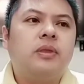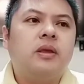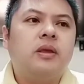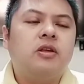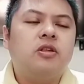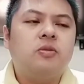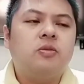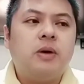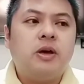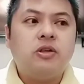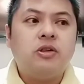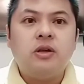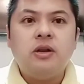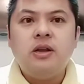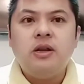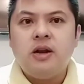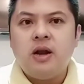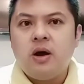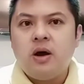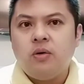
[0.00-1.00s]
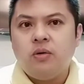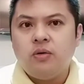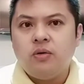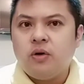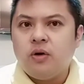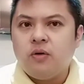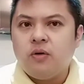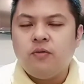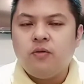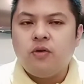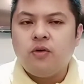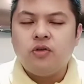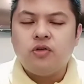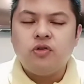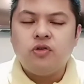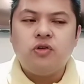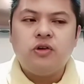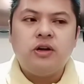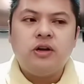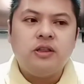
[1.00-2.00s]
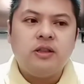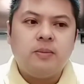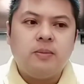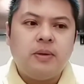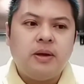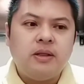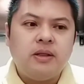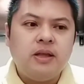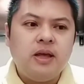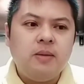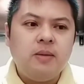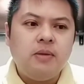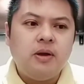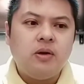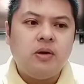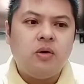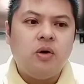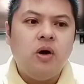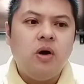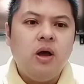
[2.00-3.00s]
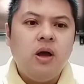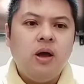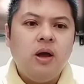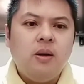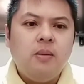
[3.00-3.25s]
especially now, of course, during the pandemic, no?